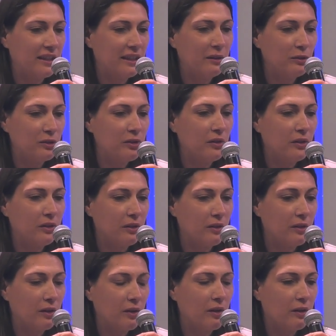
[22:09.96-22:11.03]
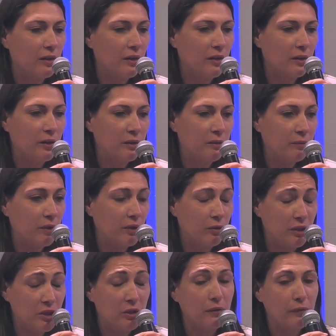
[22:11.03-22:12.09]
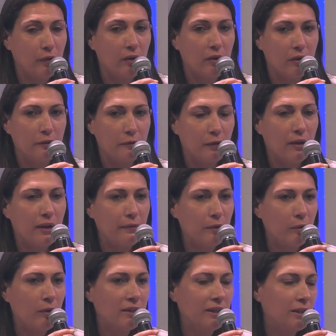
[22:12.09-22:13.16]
also a question for everyone.